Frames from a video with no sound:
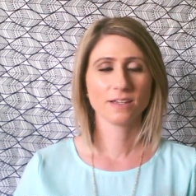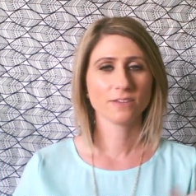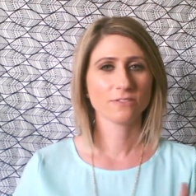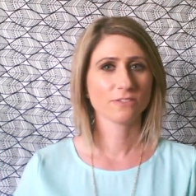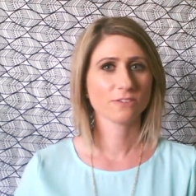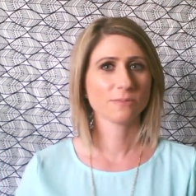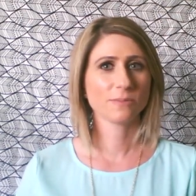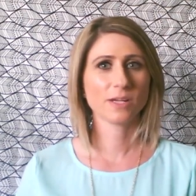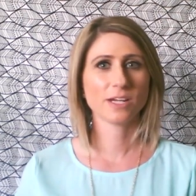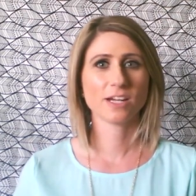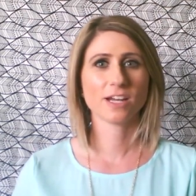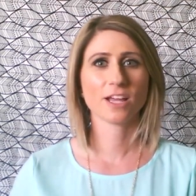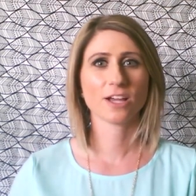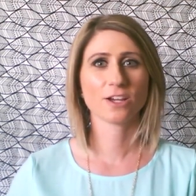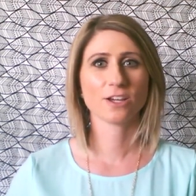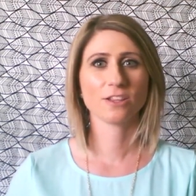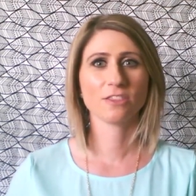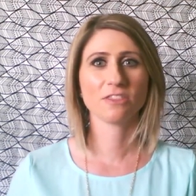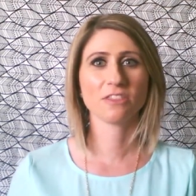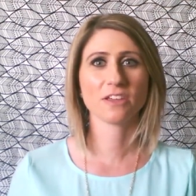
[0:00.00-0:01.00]
For a minute I
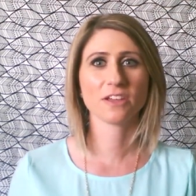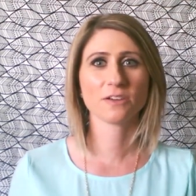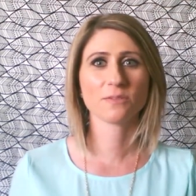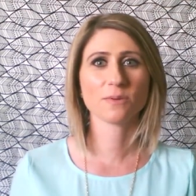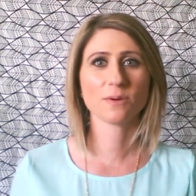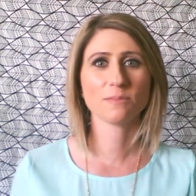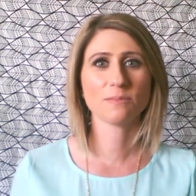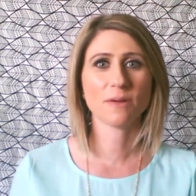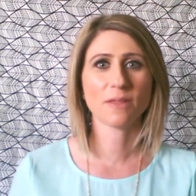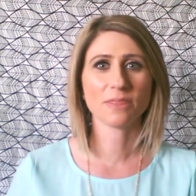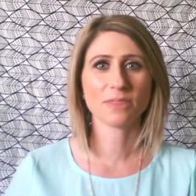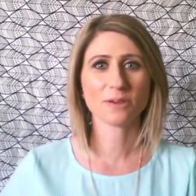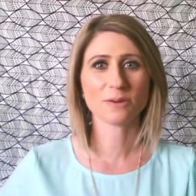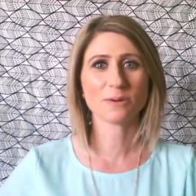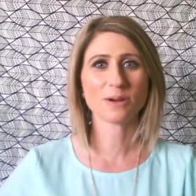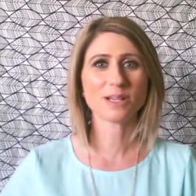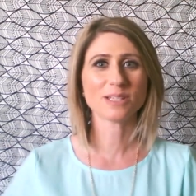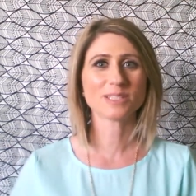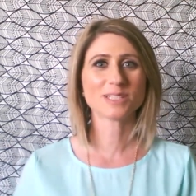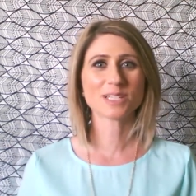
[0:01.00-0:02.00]
couldn't think what month it
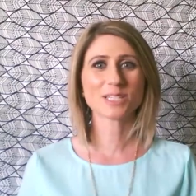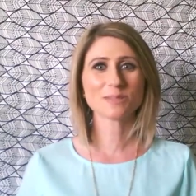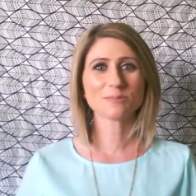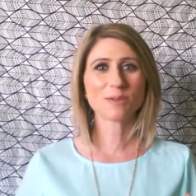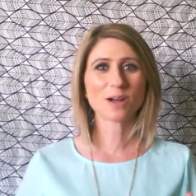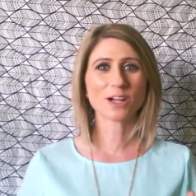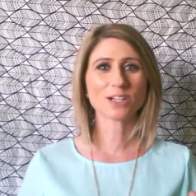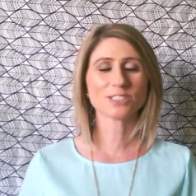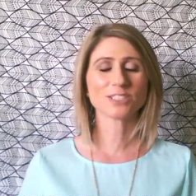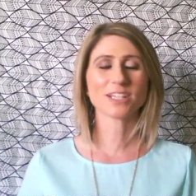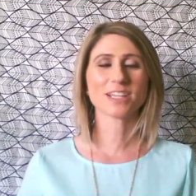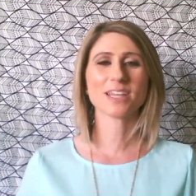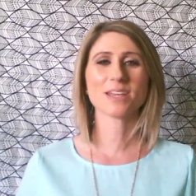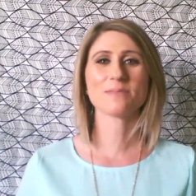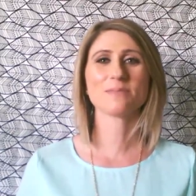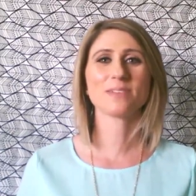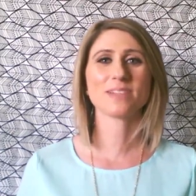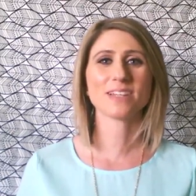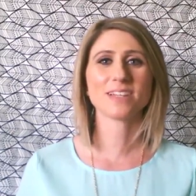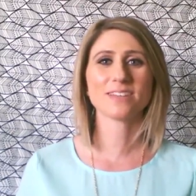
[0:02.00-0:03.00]
was. It's March. I
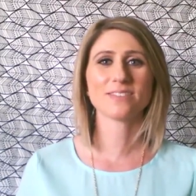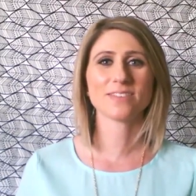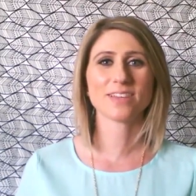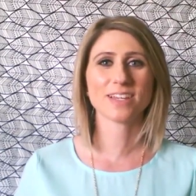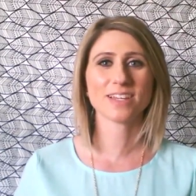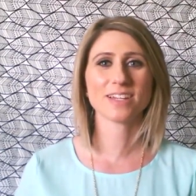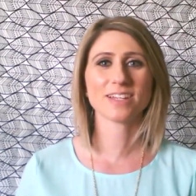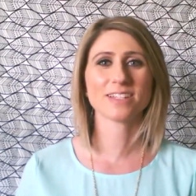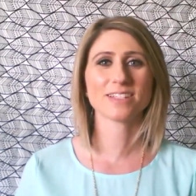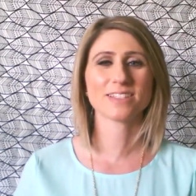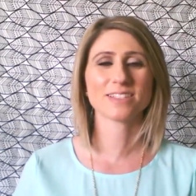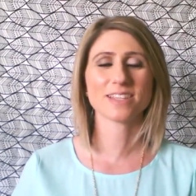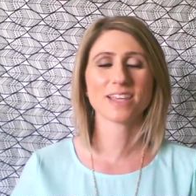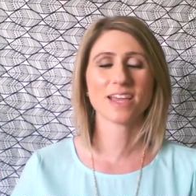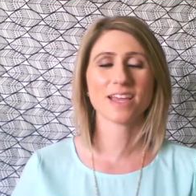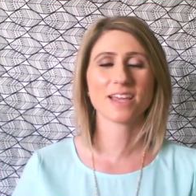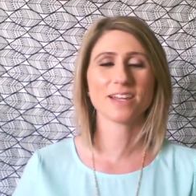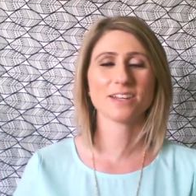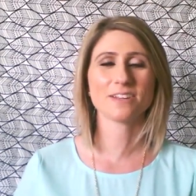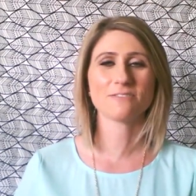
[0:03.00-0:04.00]
can't believe it is
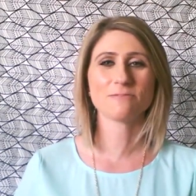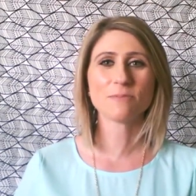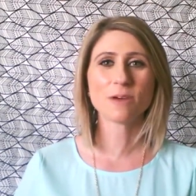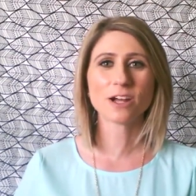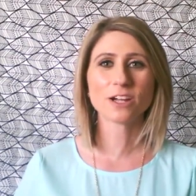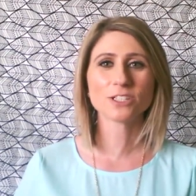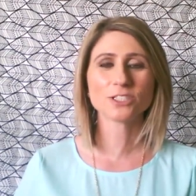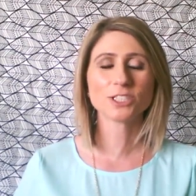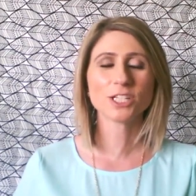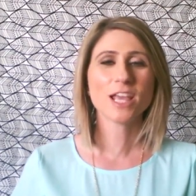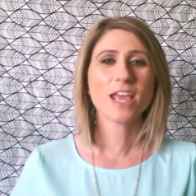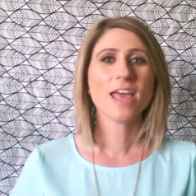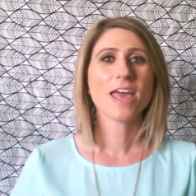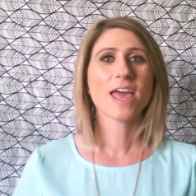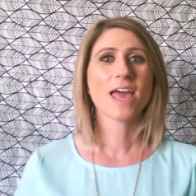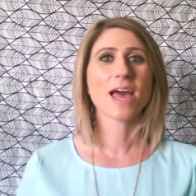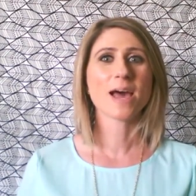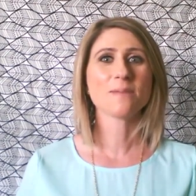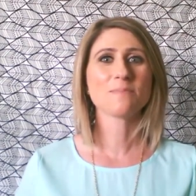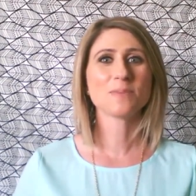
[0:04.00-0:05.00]
the end of March.
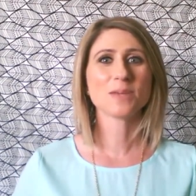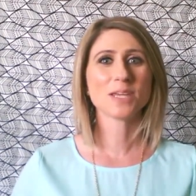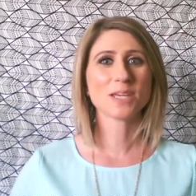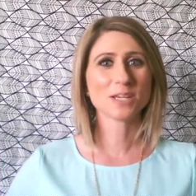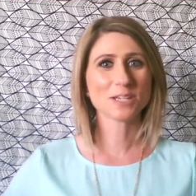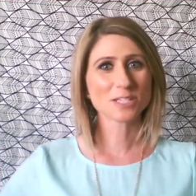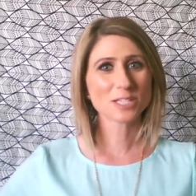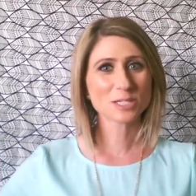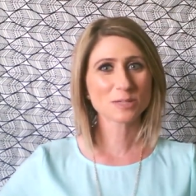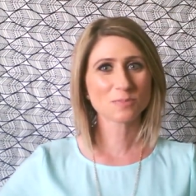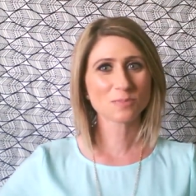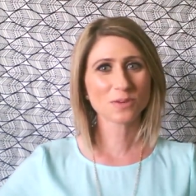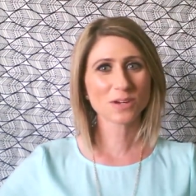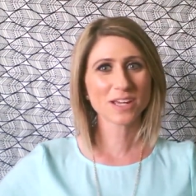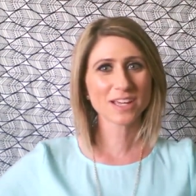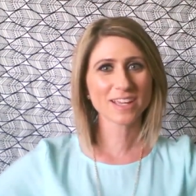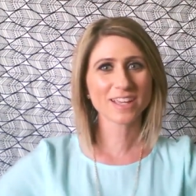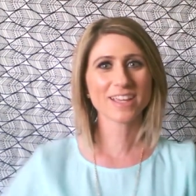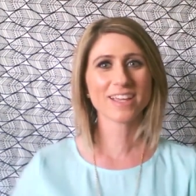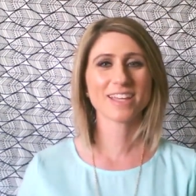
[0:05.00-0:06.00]
Happy
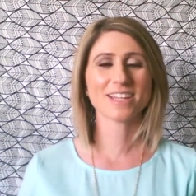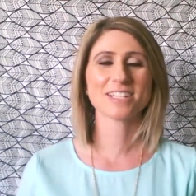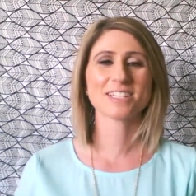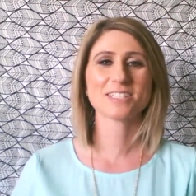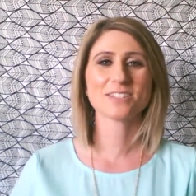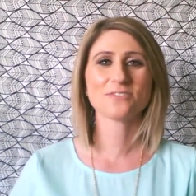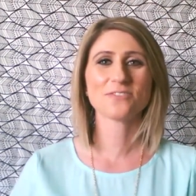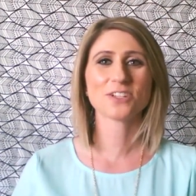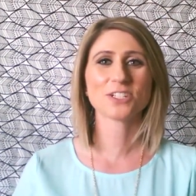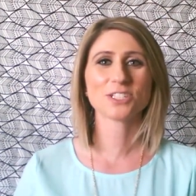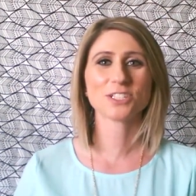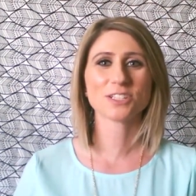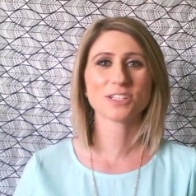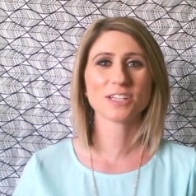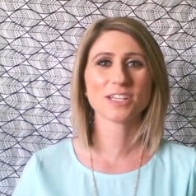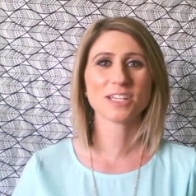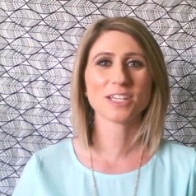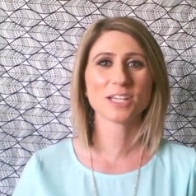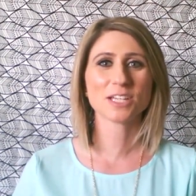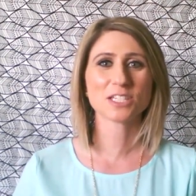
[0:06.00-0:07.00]
spring. It is
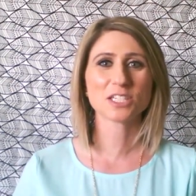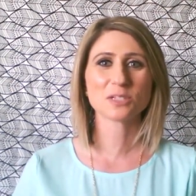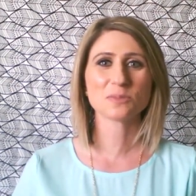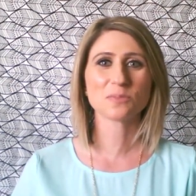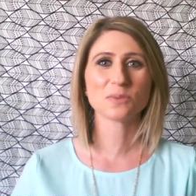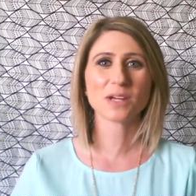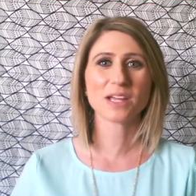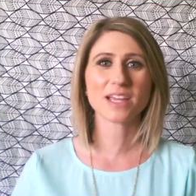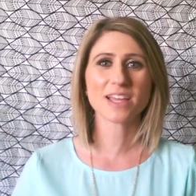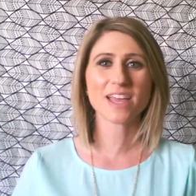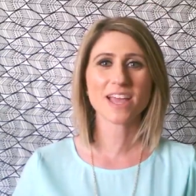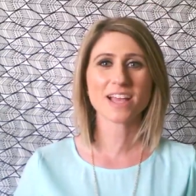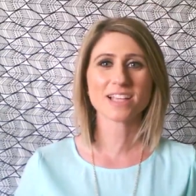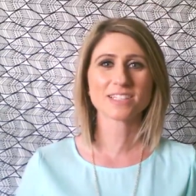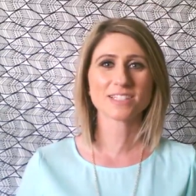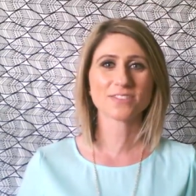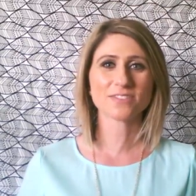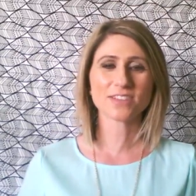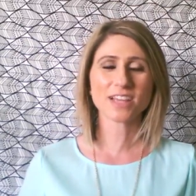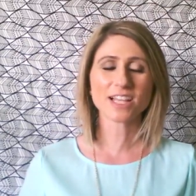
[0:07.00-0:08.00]
officially spring
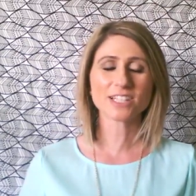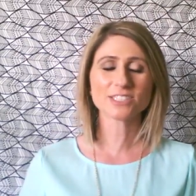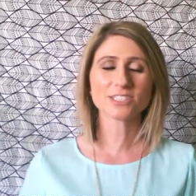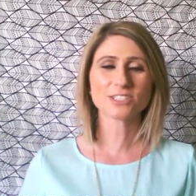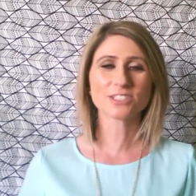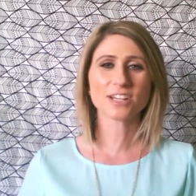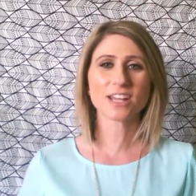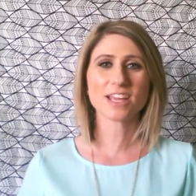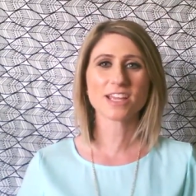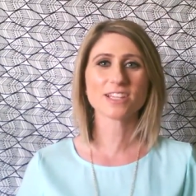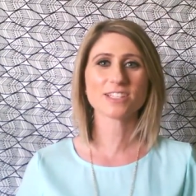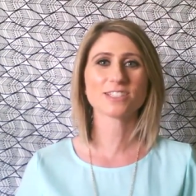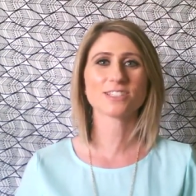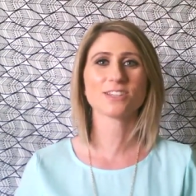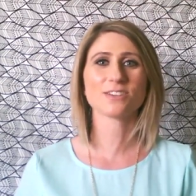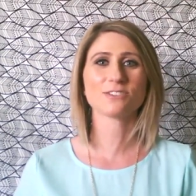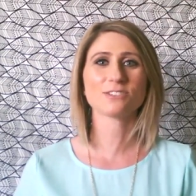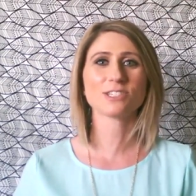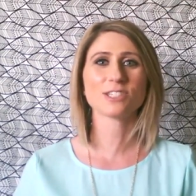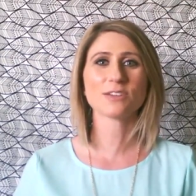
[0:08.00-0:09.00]
as of yesterday,
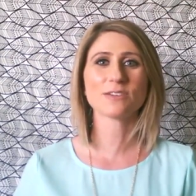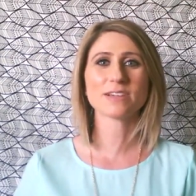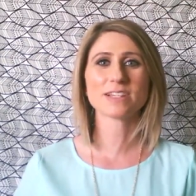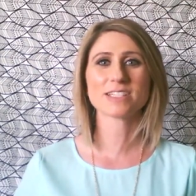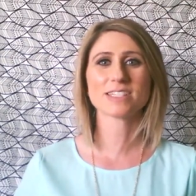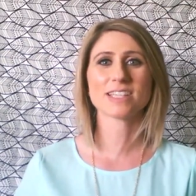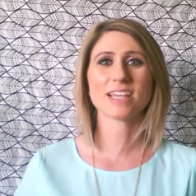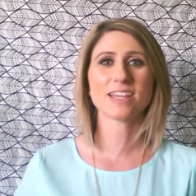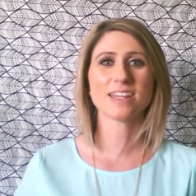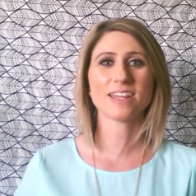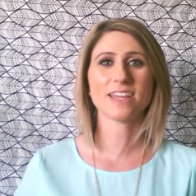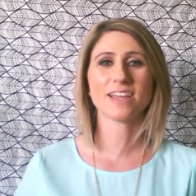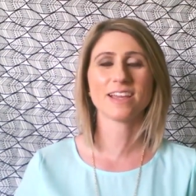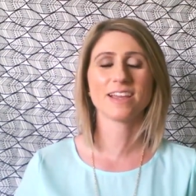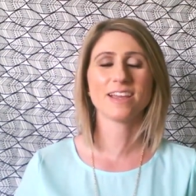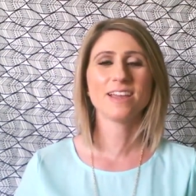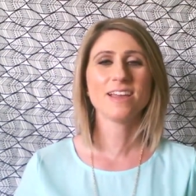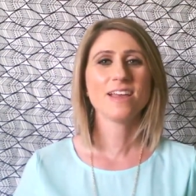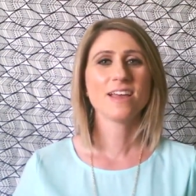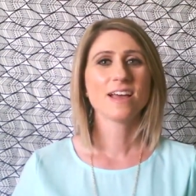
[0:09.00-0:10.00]
so so
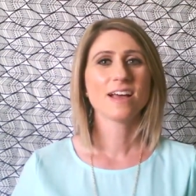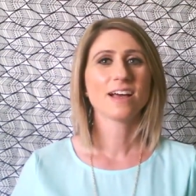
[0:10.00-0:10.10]
exciting.